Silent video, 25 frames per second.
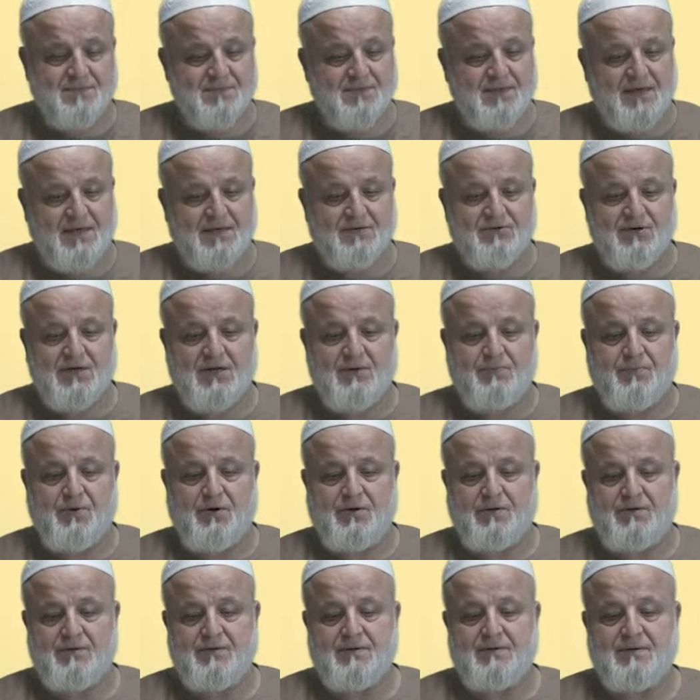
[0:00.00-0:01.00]
agreed
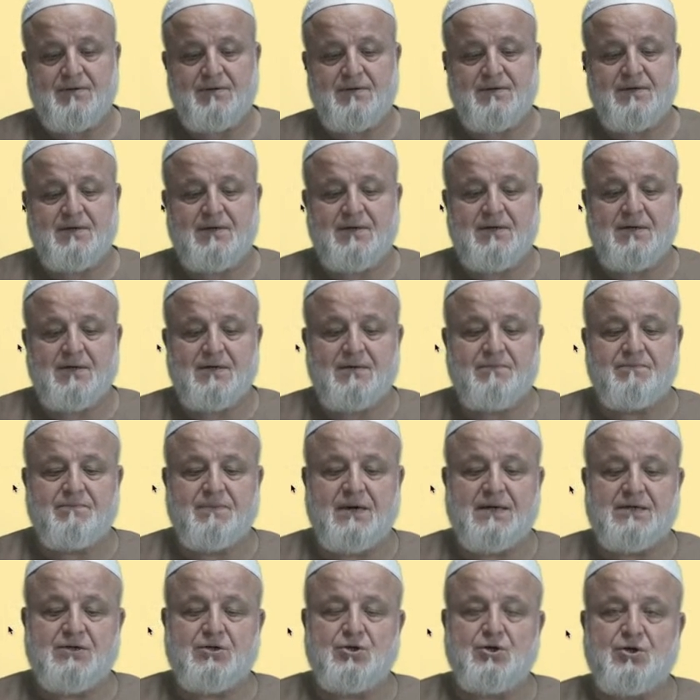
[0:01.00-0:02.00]
upon.
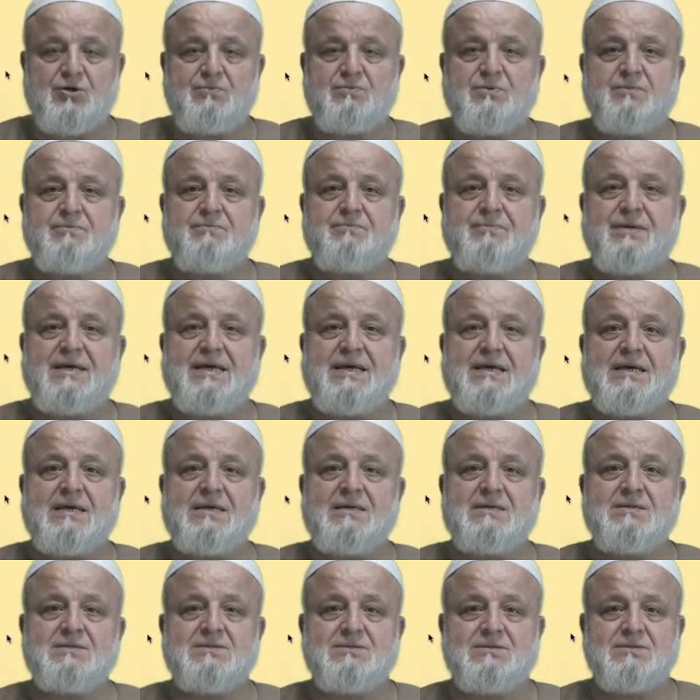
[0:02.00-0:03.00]
But human
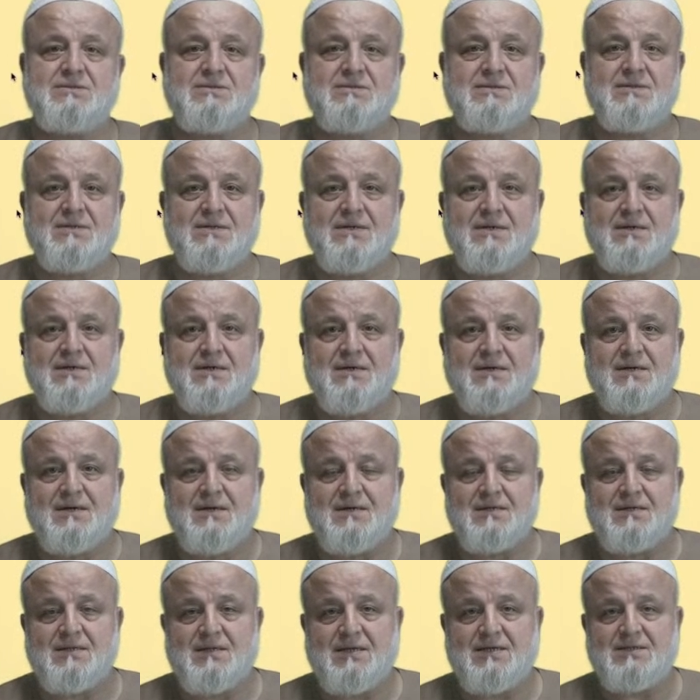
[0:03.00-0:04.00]
beings,
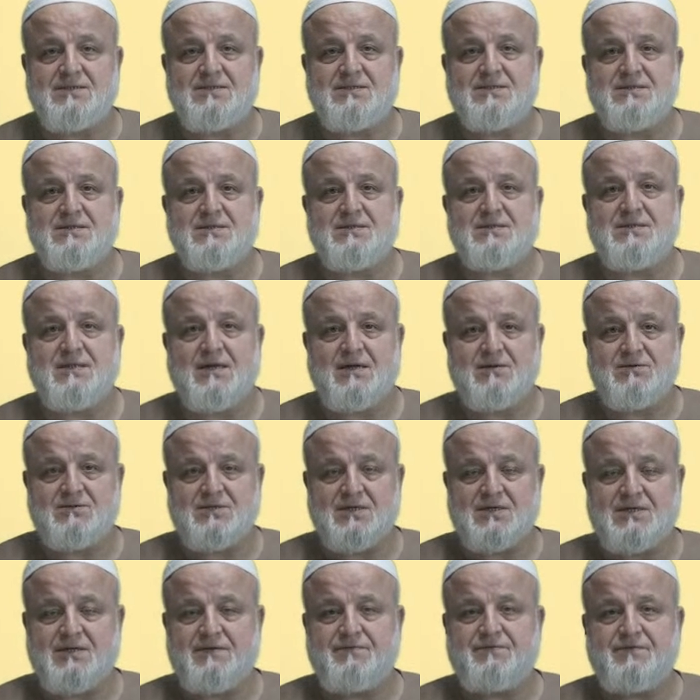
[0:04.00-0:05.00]
there is
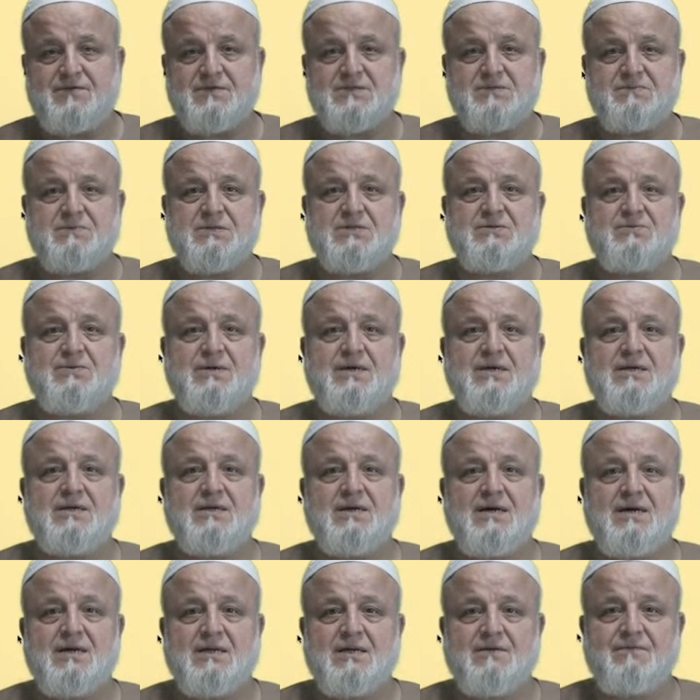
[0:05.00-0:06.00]
a difference
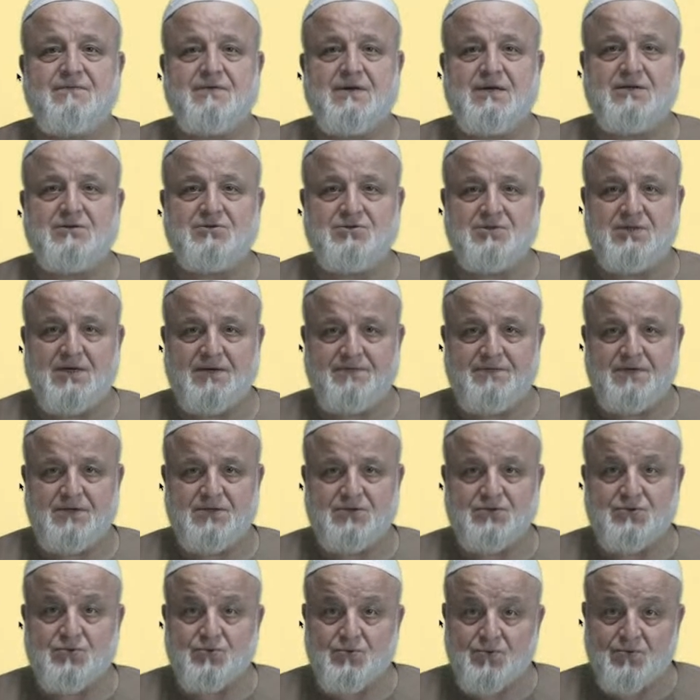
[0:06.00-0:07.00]
between Hanafi and Shafi
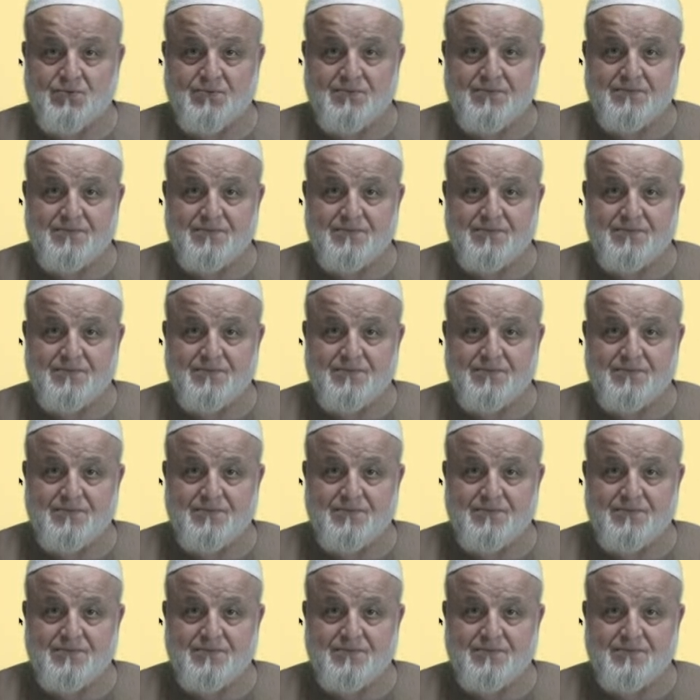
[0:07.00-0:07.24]
school.